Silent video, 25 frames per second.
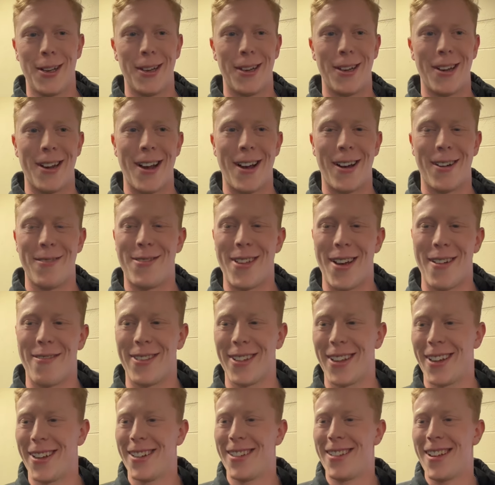you know, I've
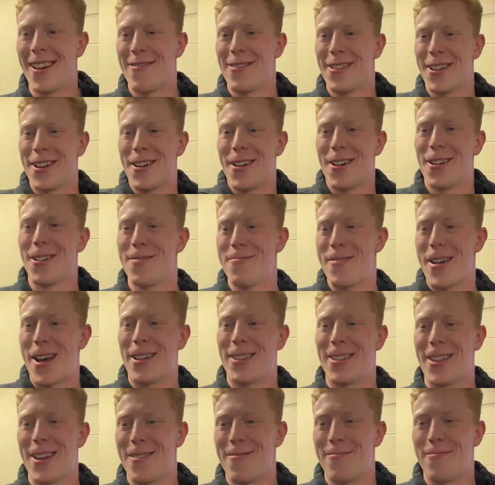definitely heard
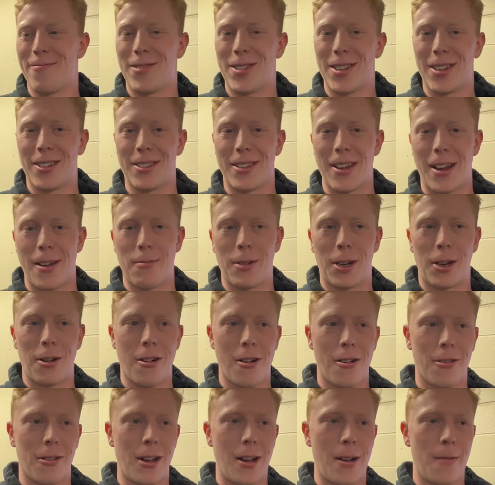about them since I've been
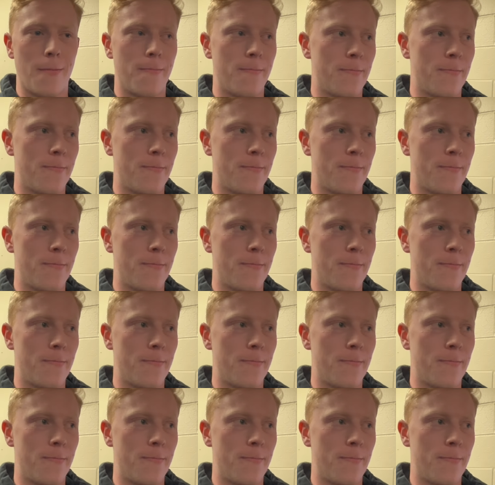growing up.